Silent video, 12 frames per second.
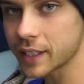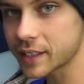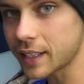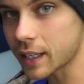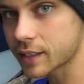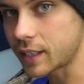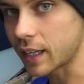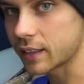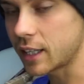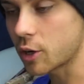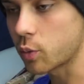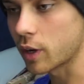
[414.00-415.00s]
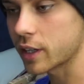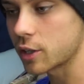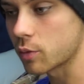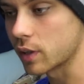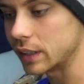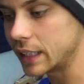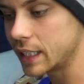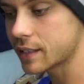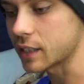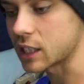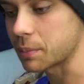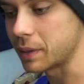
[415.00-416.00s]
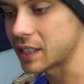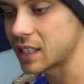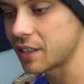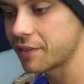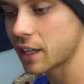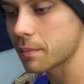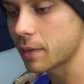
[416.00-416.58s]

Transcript: this next technique, we're going to release a specific